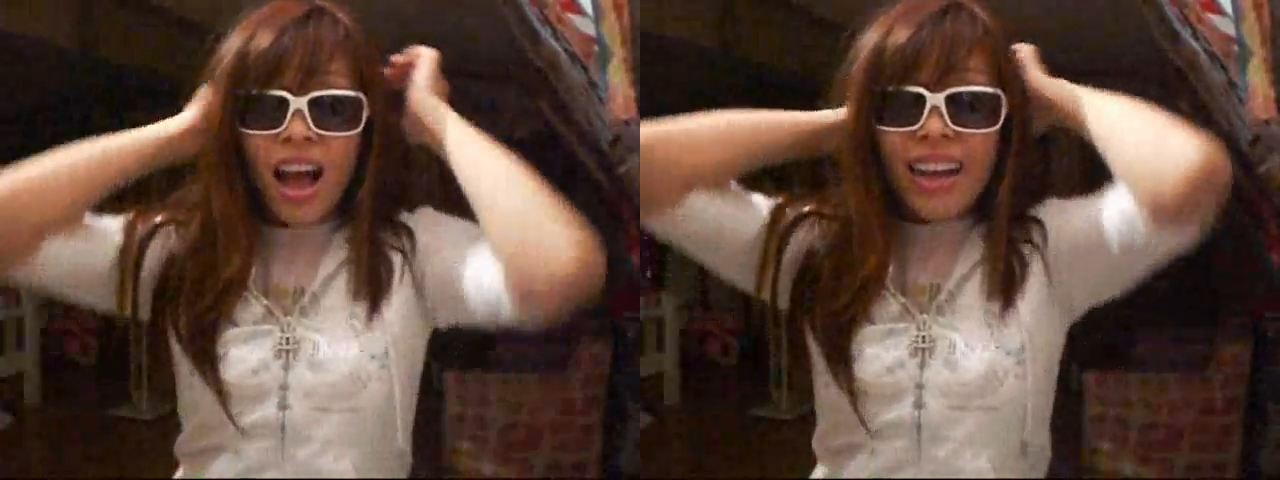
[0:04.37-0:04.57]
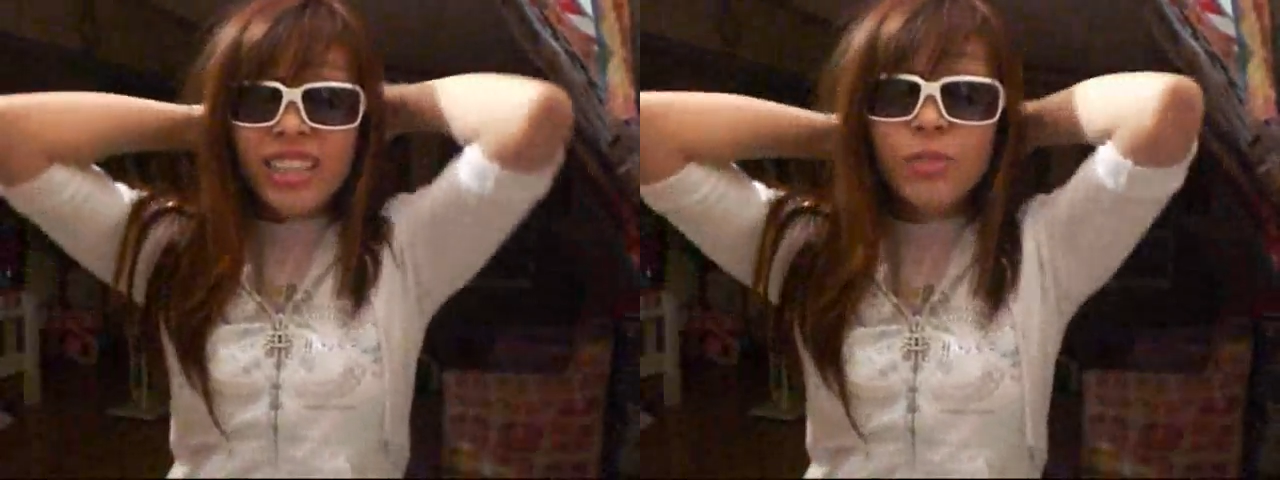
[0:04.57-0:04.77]

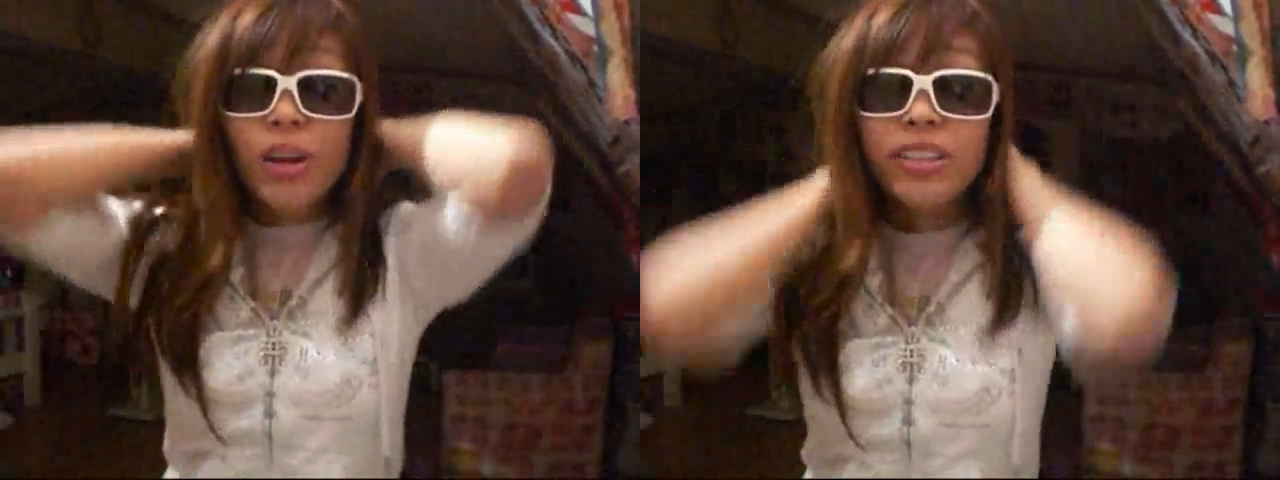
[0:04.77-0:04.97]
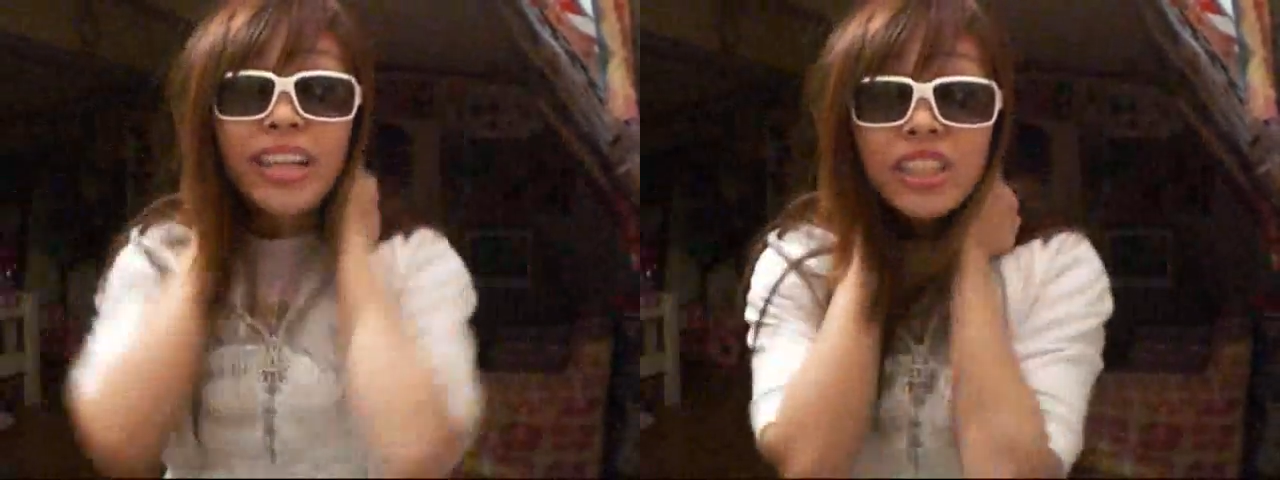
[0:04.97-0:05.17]
I just
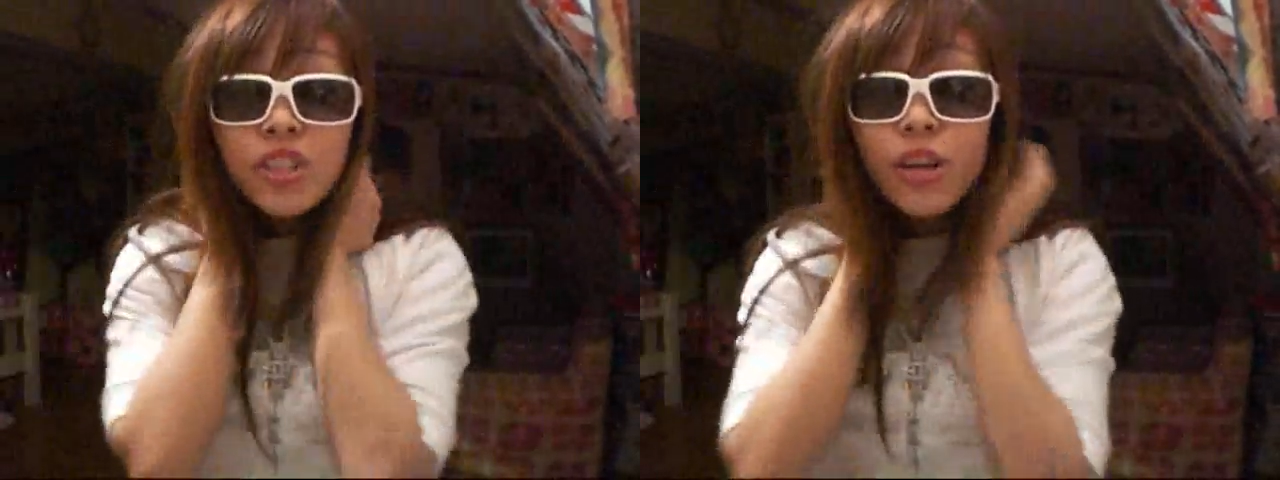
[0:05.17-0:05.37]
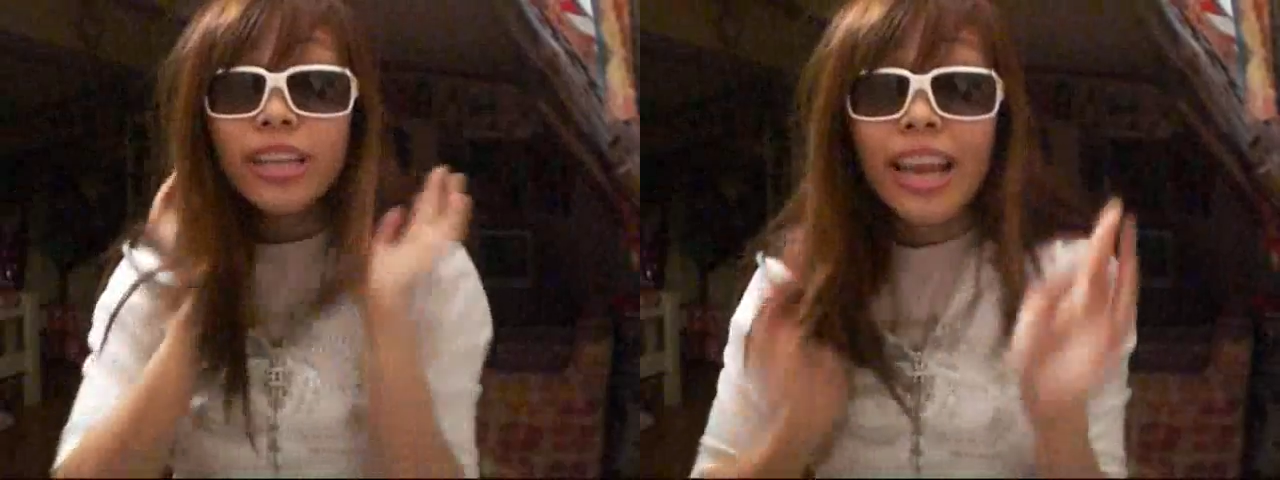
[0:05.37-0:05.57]
want to let
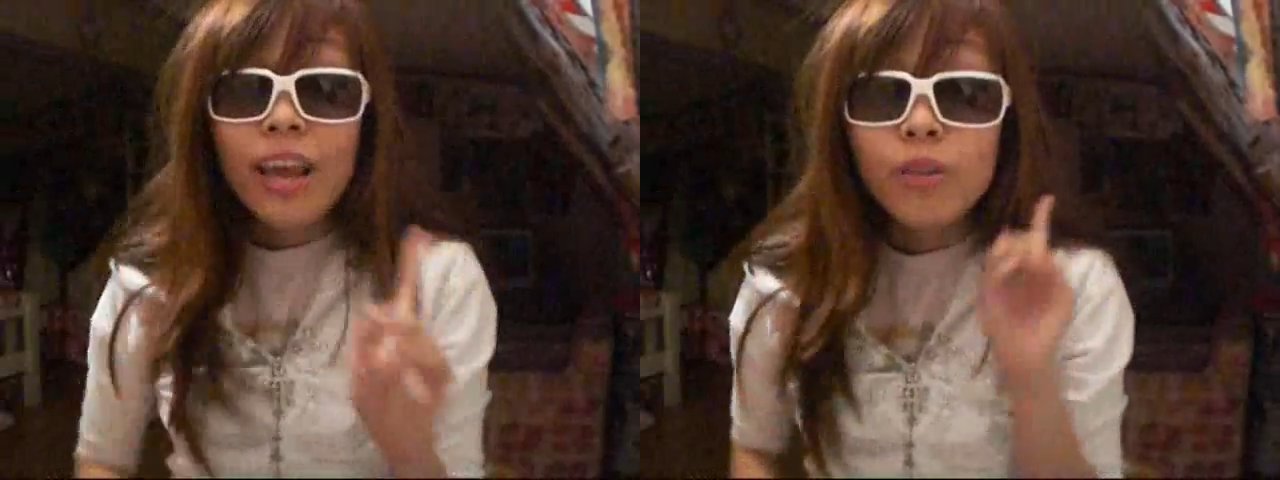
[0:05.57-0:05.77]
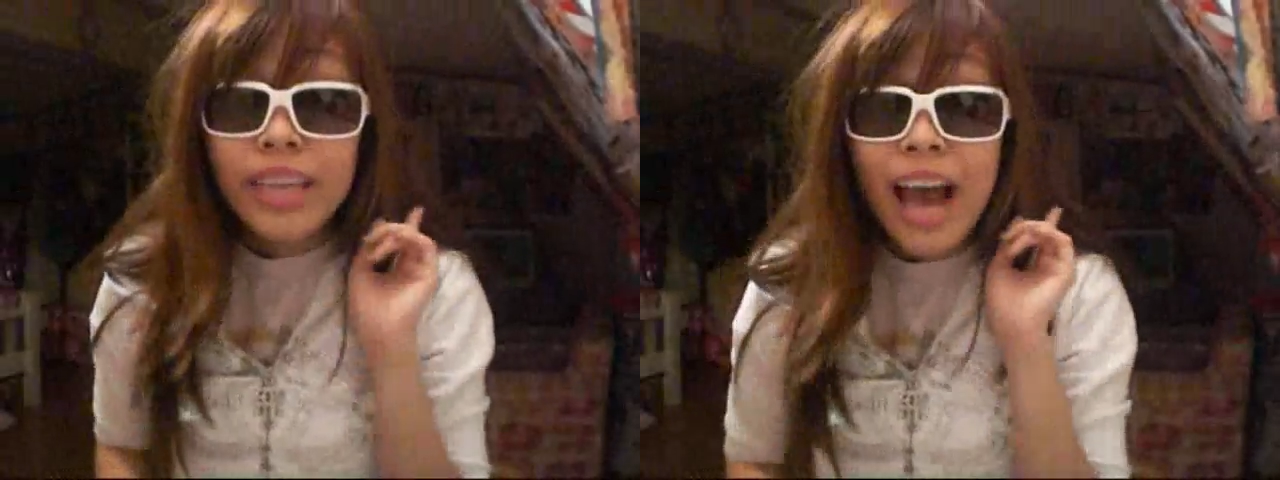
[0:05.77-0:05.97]
you know that
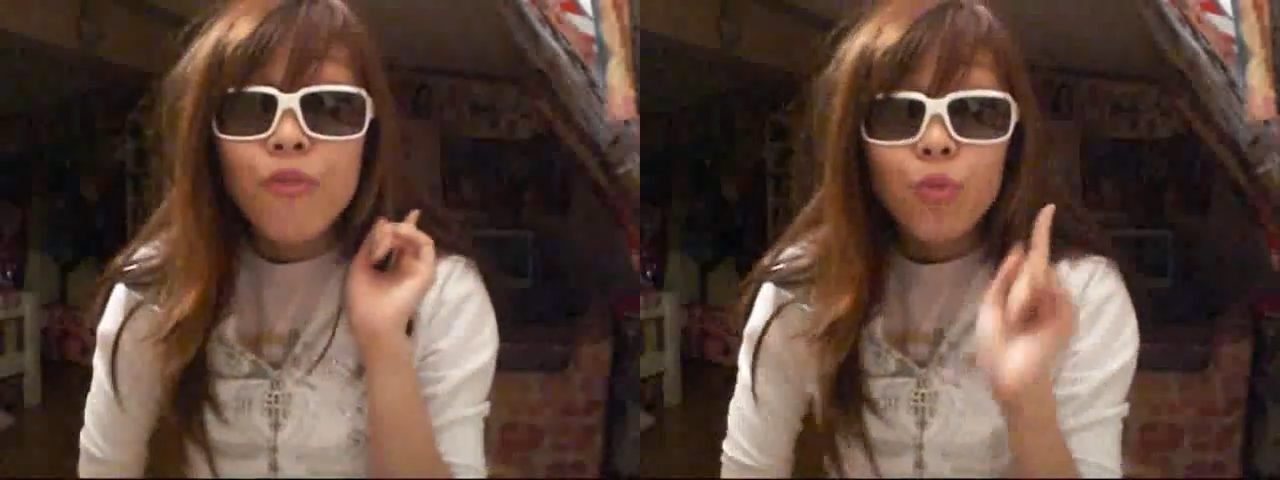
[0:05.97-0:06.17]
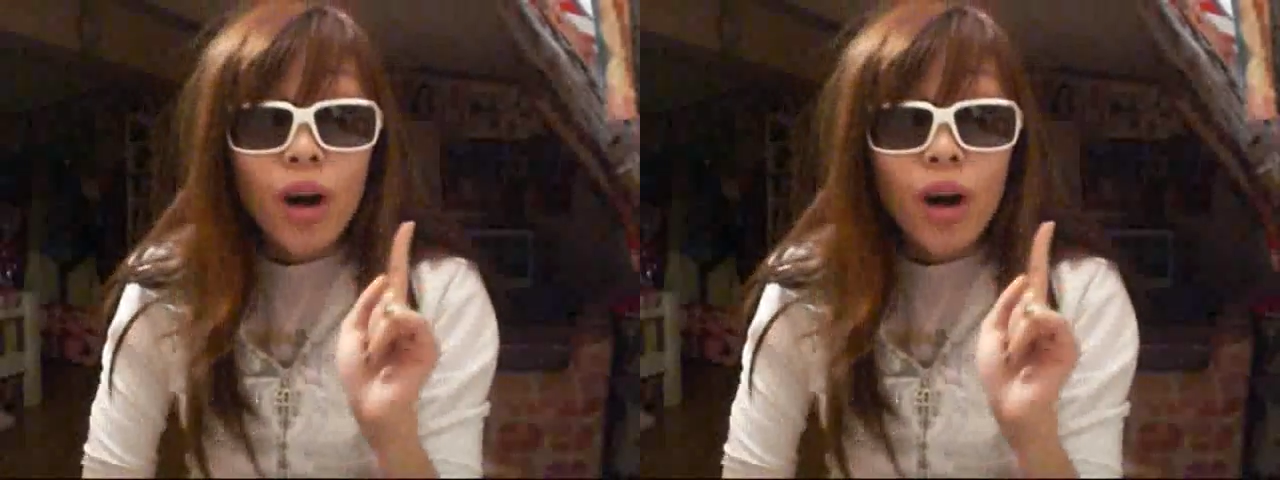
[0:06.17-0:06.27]
I only have